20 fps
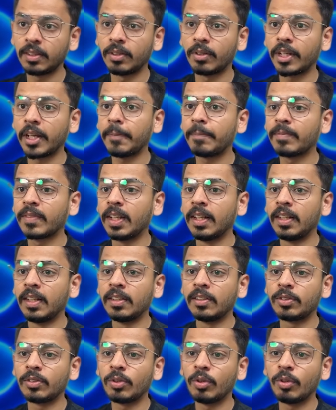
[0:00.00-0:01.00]
Okay,
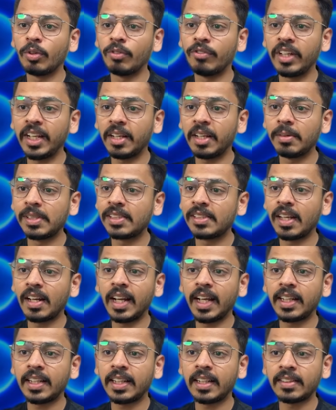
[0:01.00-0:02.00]
so variables are
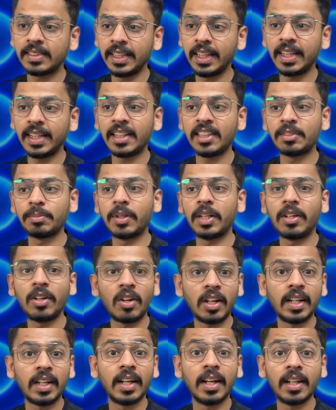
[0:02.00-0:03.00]
like secrets but
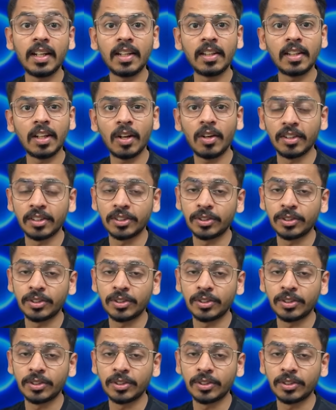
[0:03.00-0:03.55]
not hidden in the logs.